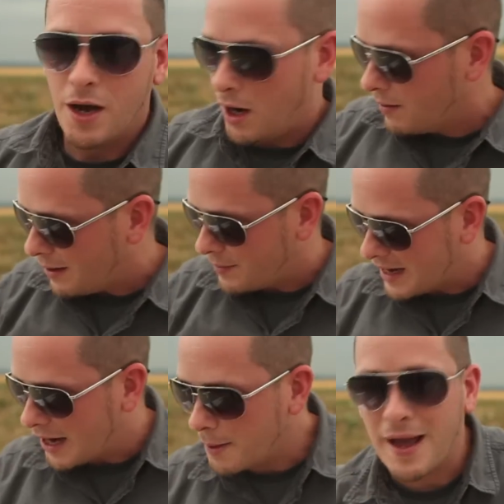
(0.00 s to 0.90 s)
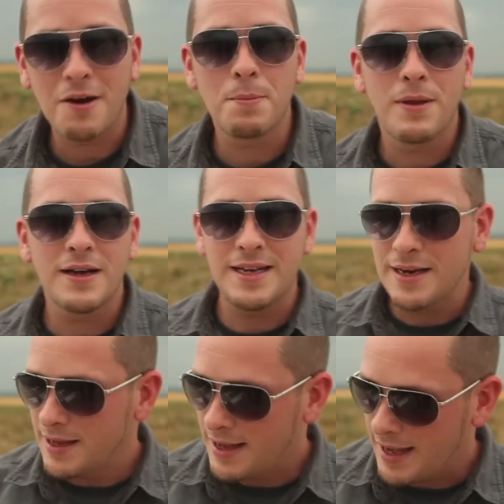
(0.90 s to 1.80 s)
All right, we got our battery plugged
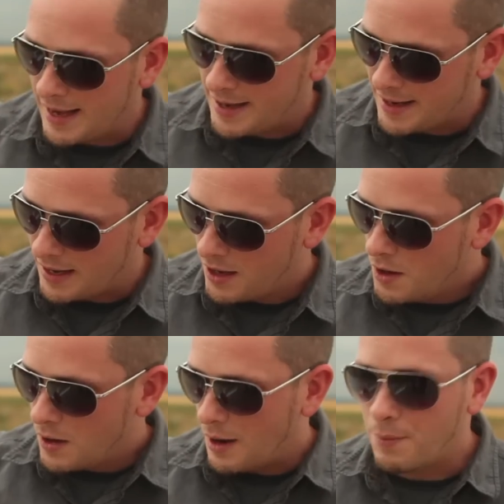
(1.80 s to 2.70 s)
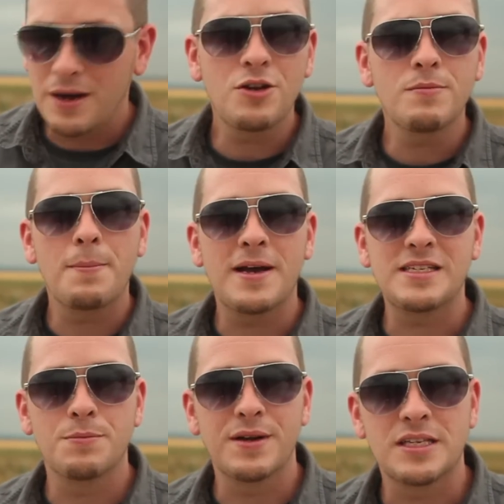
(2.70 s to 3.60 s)
in, and uh, I want to do my
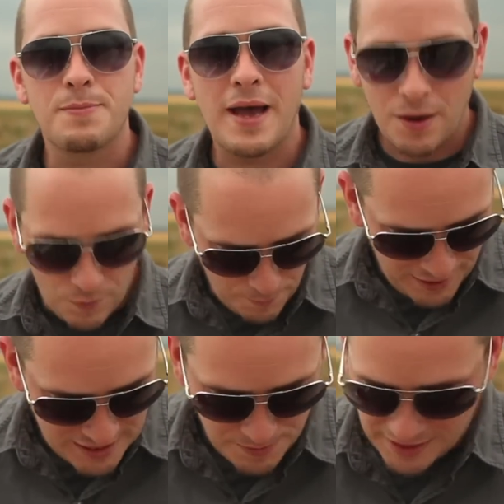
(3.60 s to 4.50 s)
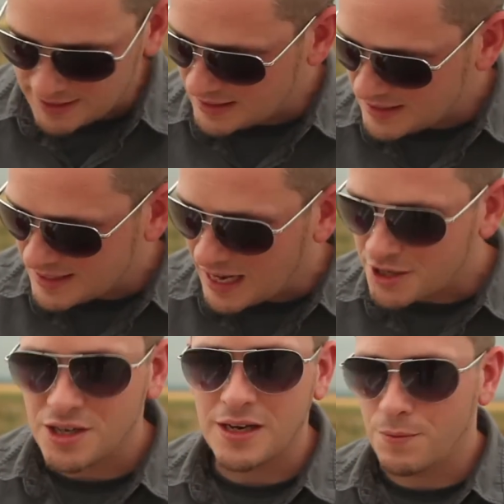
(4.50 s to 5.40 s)
best to bring this back in one piece because this is
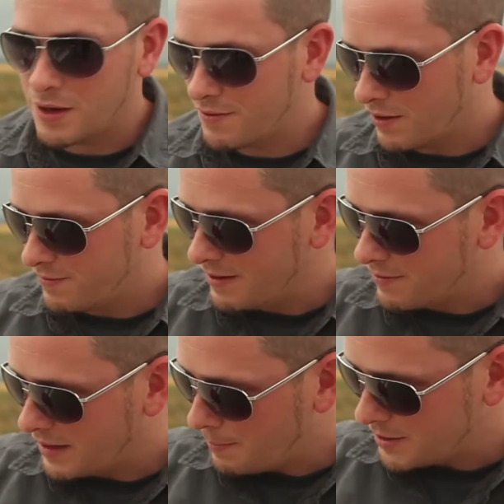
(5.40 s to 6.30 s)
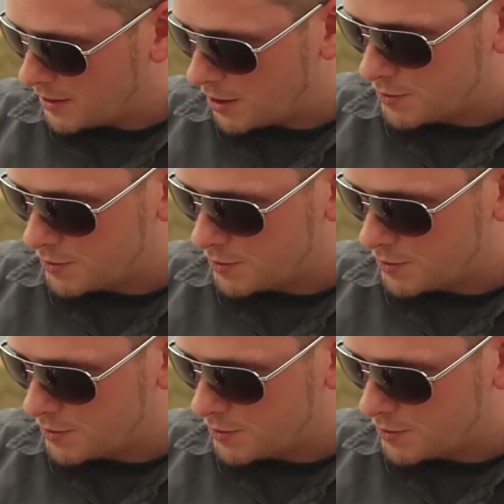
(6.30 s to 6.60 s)
actually one of our favorite episodes